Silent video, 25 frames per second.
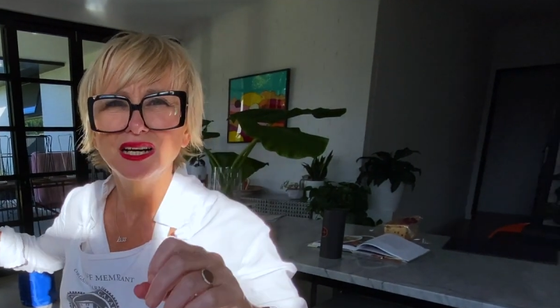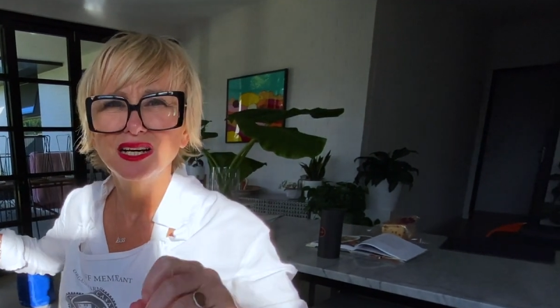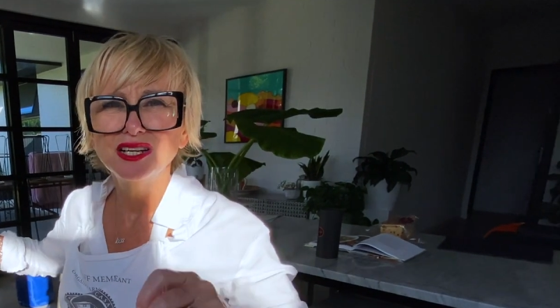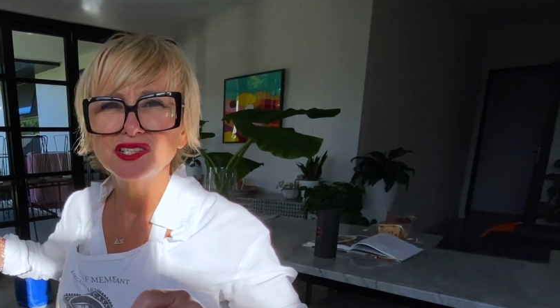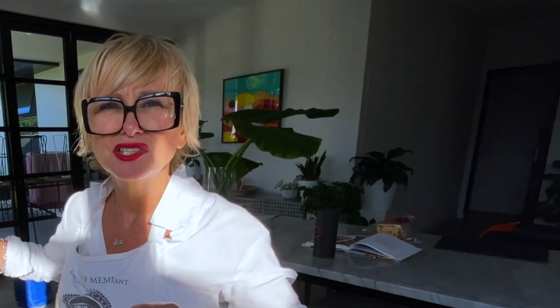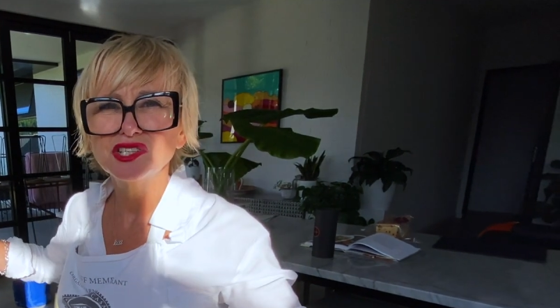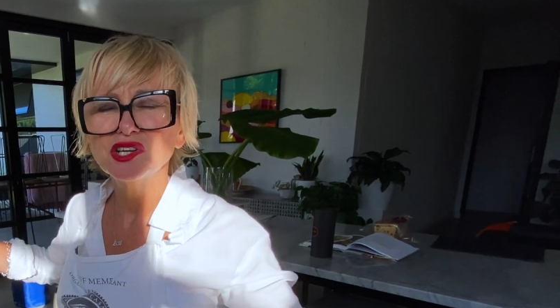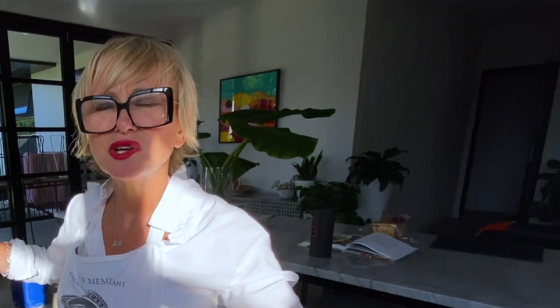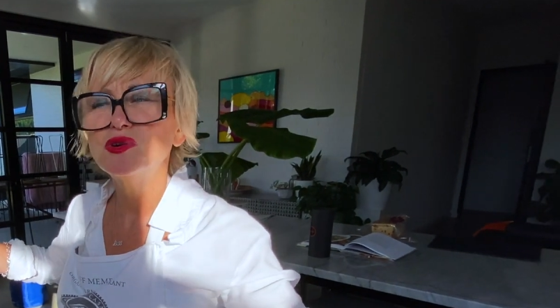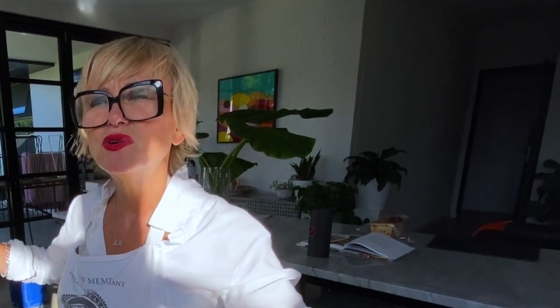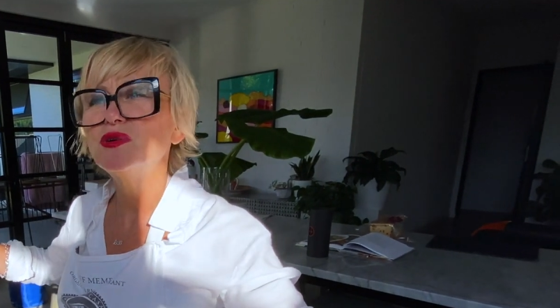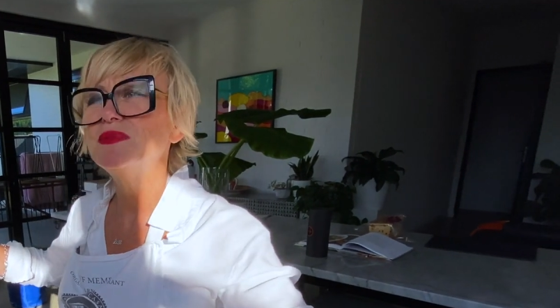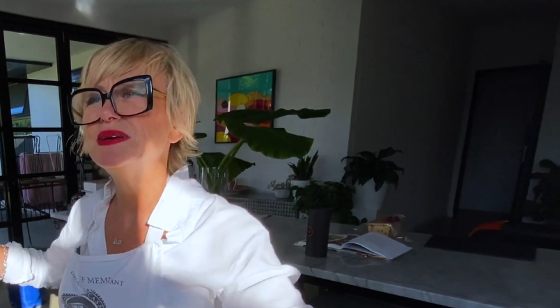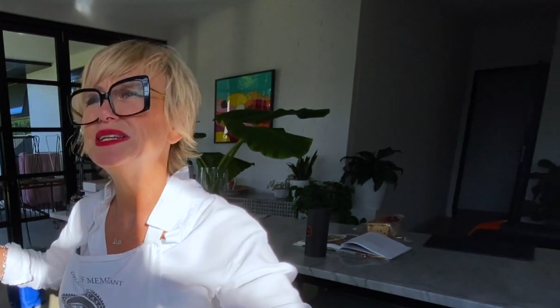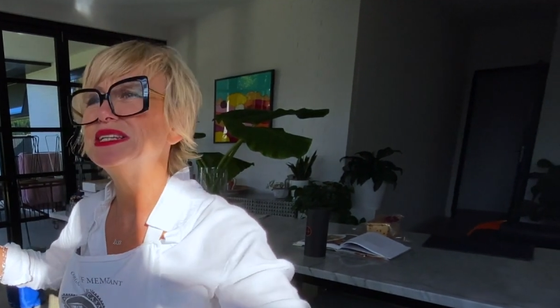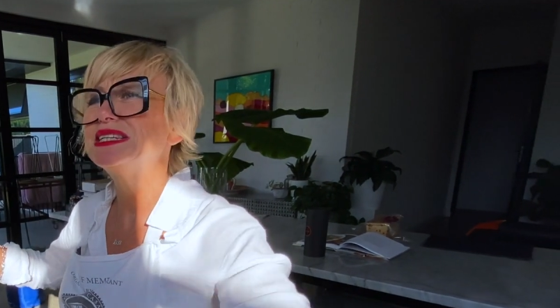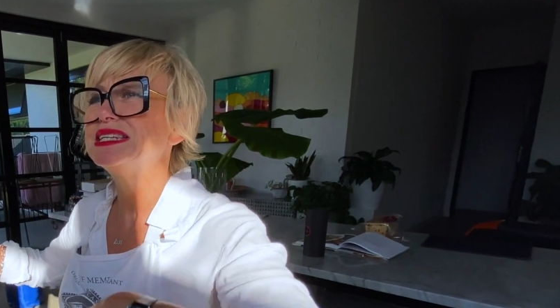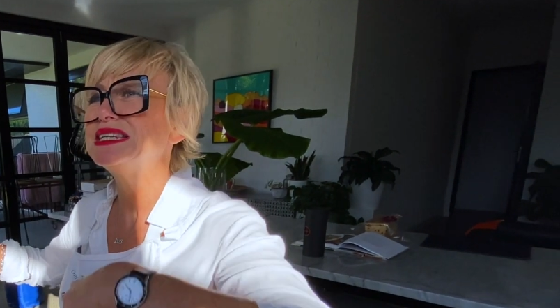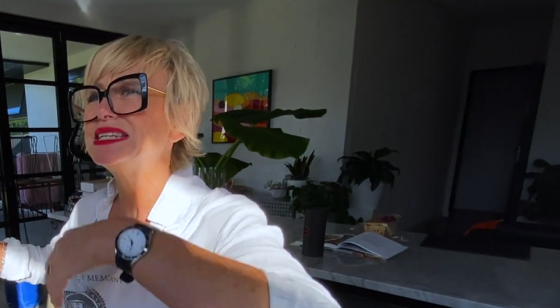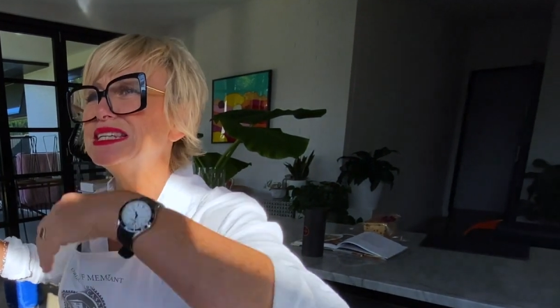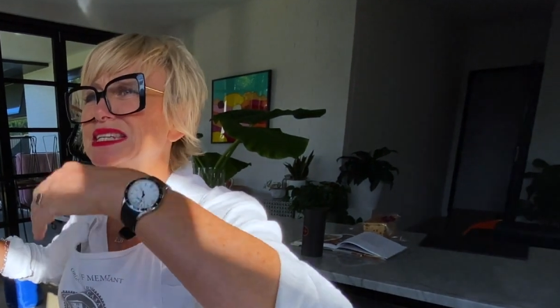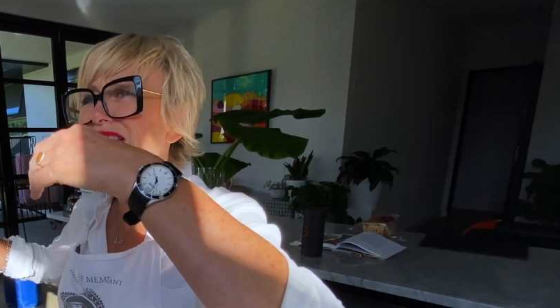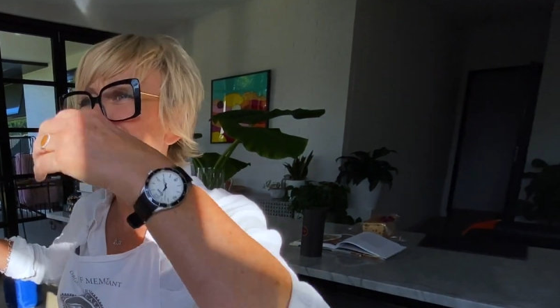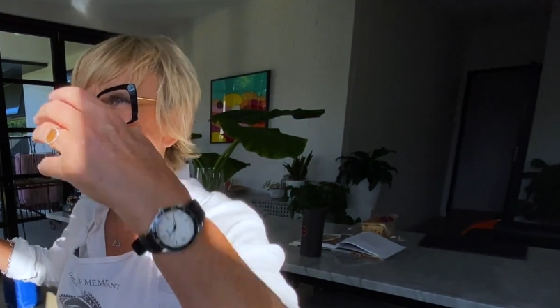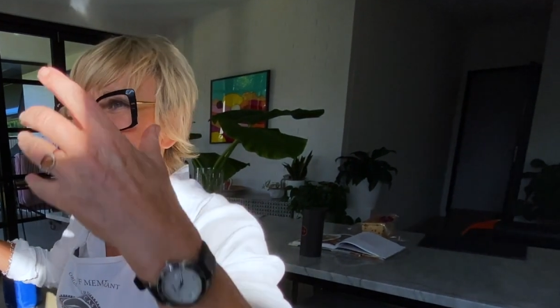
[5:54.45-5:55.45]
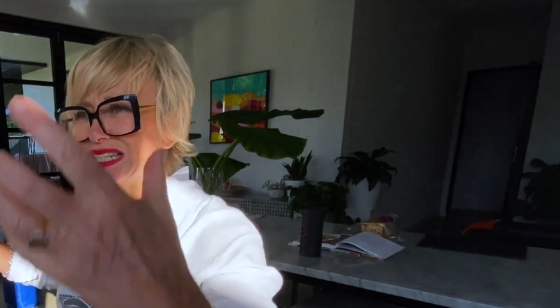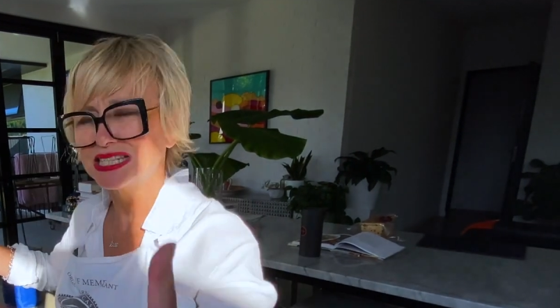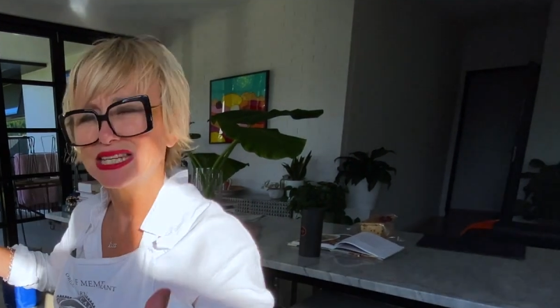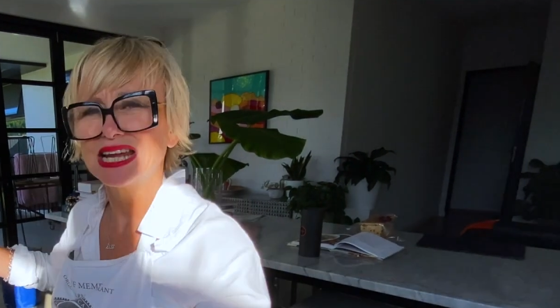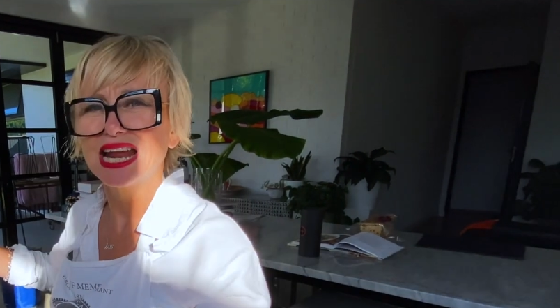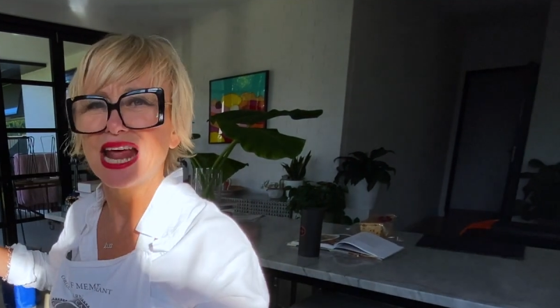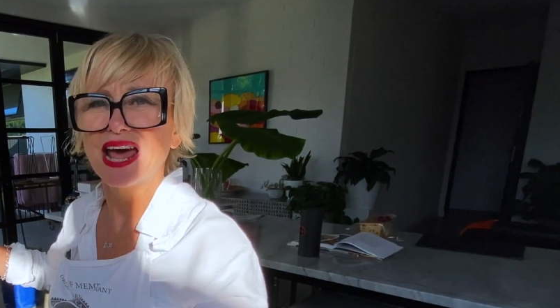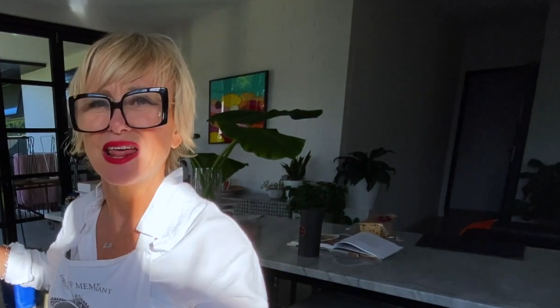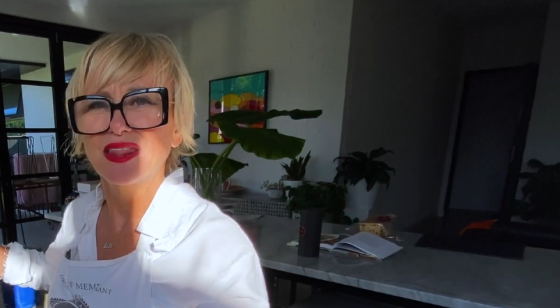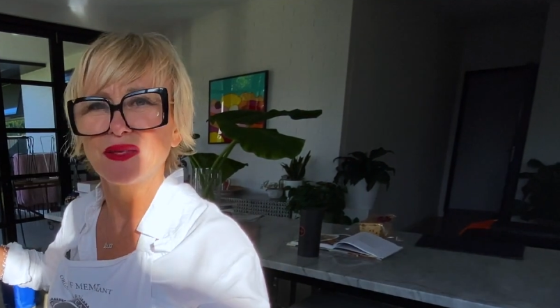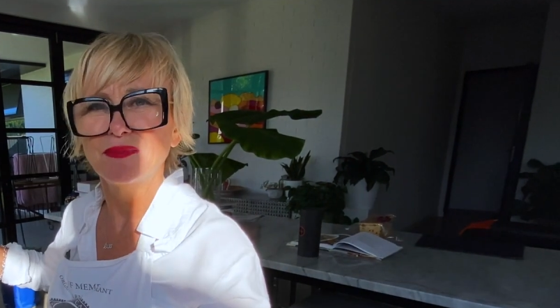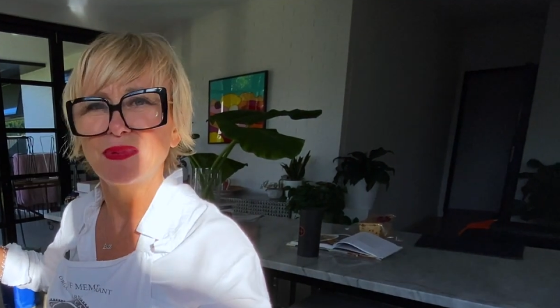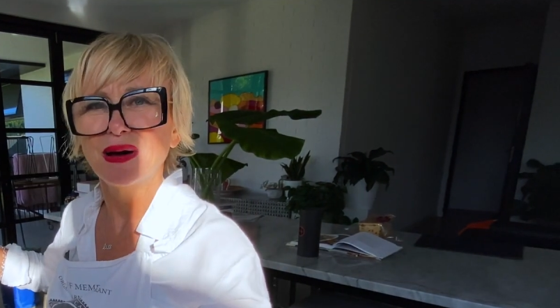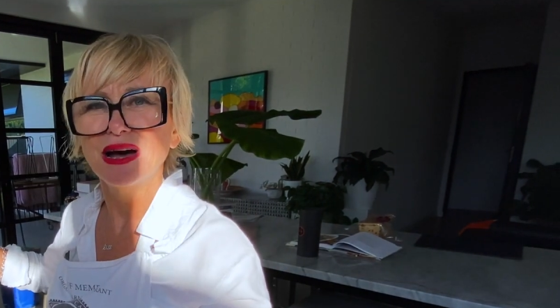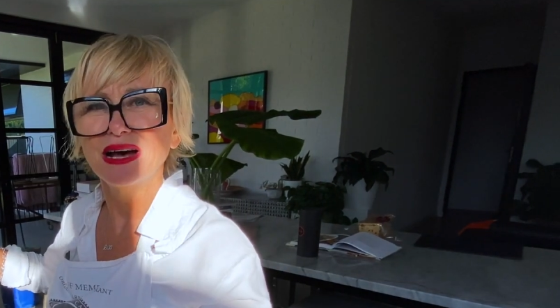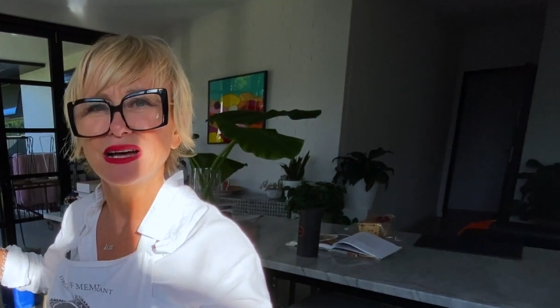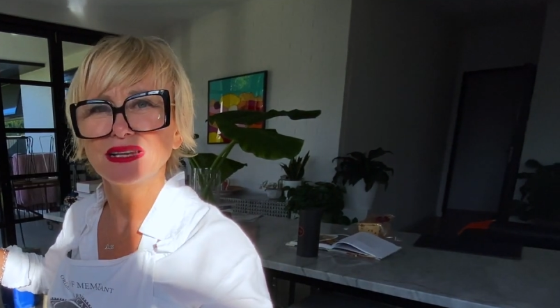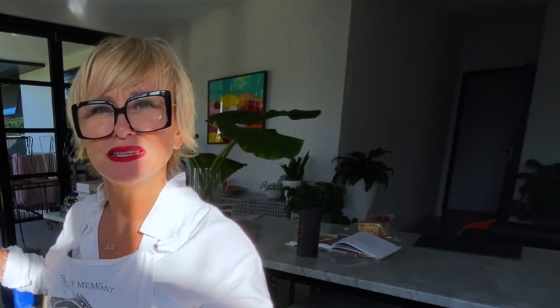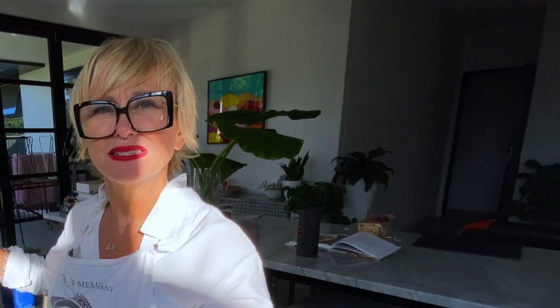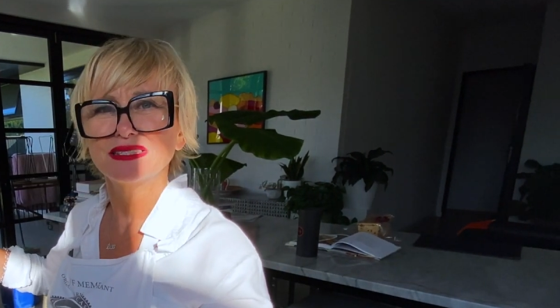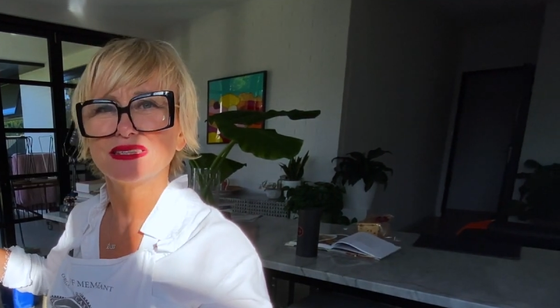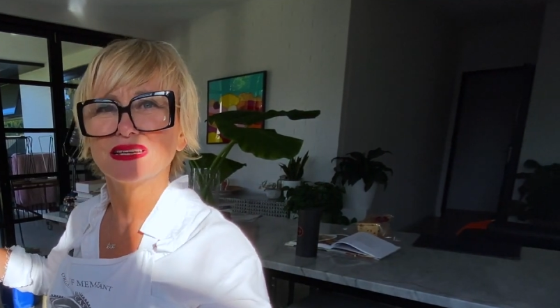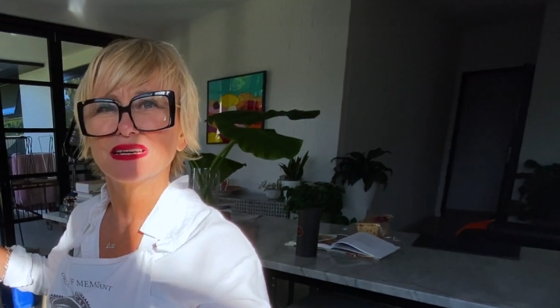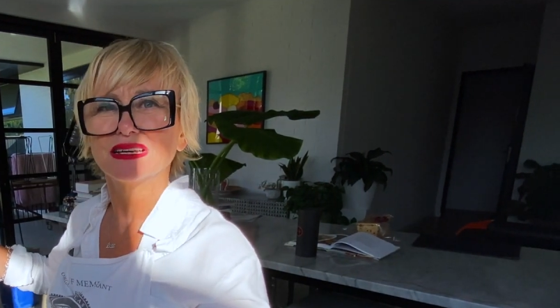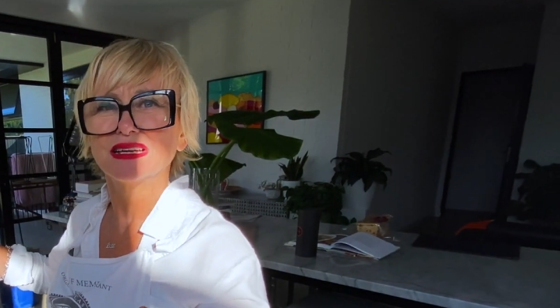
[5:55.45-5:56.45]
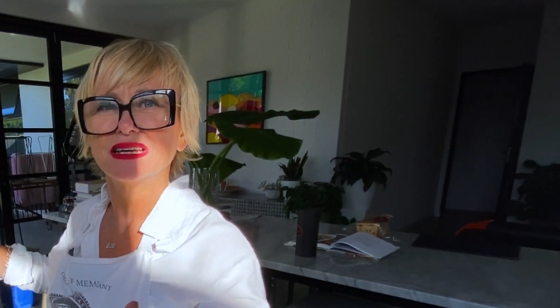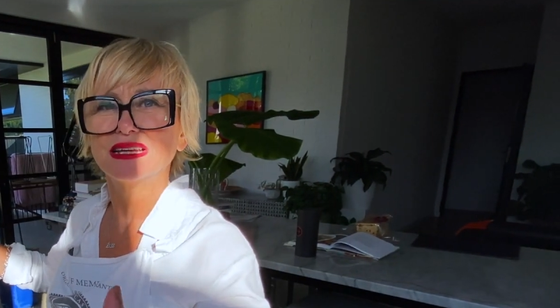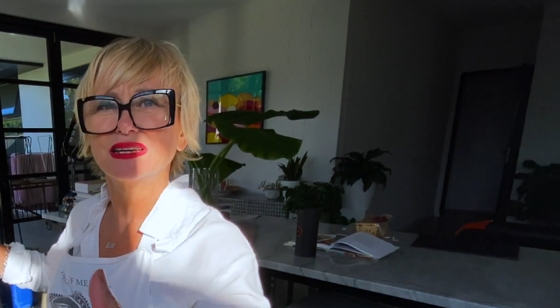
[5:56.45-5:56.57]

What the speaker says: So you don't want to be dishing out the pasta